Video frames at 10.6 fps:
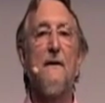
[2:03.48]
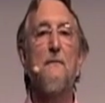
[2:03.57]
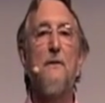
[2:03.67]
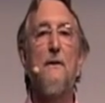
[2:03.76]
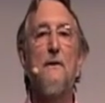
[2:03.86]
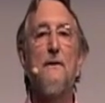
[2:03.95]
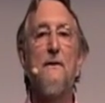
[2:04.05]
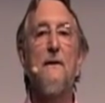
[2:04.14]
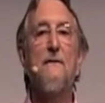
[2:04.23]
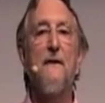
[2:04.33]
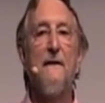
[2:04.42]

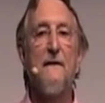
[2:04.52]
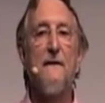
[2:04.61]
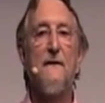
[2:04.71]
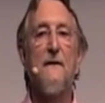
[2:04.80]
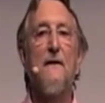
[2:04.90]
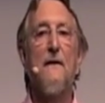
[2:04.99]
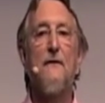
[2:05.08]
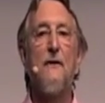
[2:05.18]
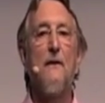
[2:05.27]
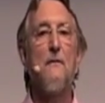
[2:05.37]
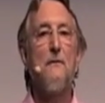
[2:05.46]
important events,
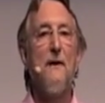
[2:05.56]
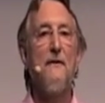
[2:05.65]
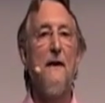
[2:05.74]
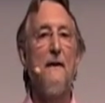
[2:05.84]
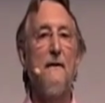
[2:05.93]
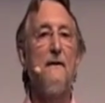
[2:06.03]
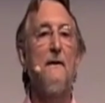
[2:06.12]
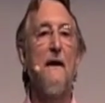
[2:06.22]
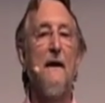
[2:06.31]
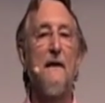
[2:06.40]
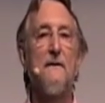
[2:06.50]
from within
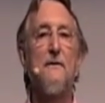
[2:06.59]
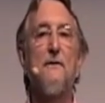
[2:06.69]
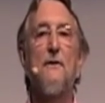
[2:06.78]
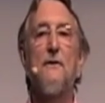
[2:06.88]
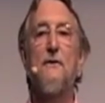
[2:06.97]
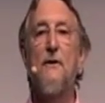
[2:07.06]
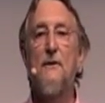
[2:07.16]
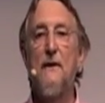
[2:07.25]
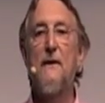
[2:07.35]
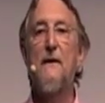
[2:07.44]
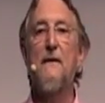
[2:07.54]
the actual
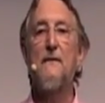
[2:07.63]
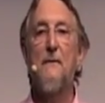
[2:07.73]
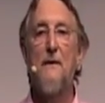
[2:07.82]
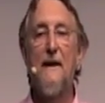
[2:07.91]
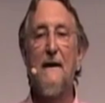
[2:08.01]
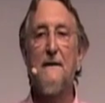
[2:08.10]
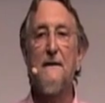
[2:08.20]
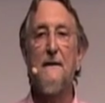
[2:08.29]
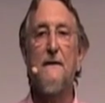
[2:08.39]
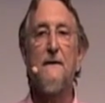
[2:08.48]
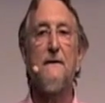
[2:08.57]
doing of a
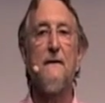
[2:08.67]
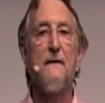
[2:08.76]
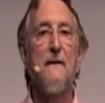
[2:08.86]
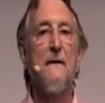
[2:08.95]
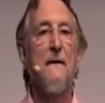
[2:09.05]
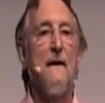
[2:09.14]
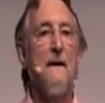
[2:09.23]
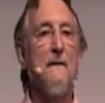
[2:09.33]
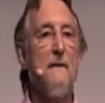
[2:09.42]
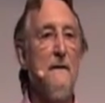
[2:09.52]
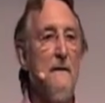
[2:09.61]
practice.
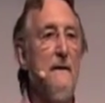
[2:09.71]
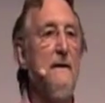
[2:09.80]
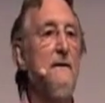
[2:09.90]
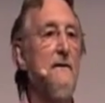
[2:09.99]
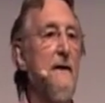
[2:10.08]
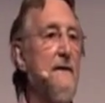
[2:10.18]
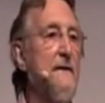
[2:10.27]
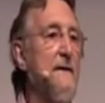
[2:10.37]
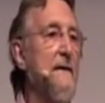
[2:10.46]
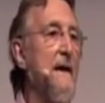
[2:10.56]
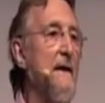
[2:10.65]
I'm not
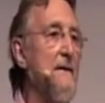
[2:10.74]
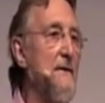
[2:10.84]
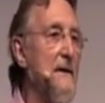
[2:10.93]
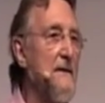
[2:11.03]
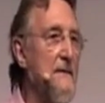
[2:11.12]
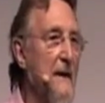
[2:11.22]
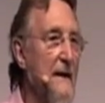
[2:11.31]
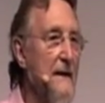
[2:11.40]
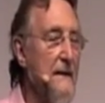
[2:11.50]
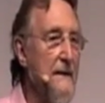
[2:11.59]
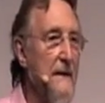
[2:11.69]
interested in how you
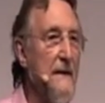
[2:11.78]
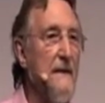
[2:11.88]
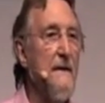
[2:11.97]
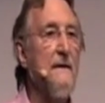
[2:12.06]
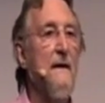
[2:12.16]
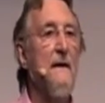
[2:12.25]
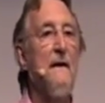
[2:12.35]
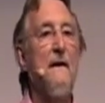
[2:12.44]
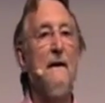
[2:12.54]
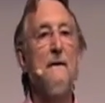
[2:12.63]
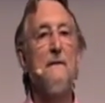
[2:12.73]
explain things.
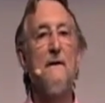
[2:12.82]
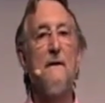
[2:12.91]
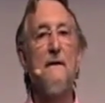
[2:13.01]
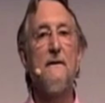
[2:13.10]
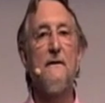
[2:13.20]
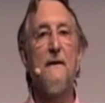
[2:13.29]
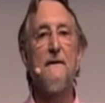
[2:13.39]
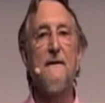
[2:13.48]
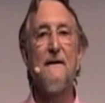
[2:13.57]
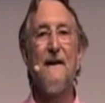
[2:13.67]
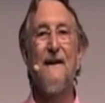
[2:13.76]
I'm not
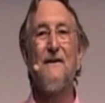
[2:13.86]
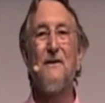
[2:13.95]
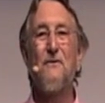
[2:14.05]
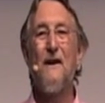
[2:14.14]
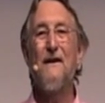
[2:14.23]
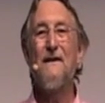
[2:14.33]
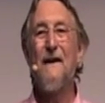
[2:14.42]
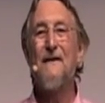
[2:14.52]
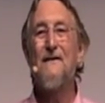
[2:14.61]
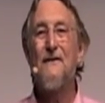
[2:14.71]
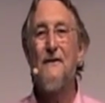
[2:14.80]
interested in how you write
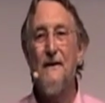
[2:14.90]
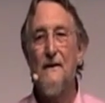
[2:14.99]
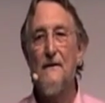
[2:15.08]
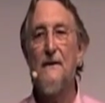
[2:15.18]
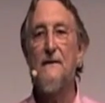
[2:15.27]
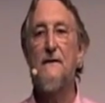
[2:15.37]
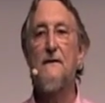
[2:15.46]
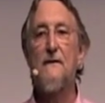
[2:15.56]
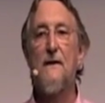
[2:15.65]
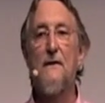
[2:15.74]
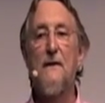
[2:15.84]
down theories and
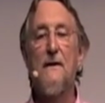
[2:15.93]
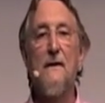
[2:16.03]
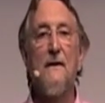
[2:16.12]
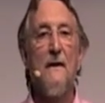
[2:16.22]
so on.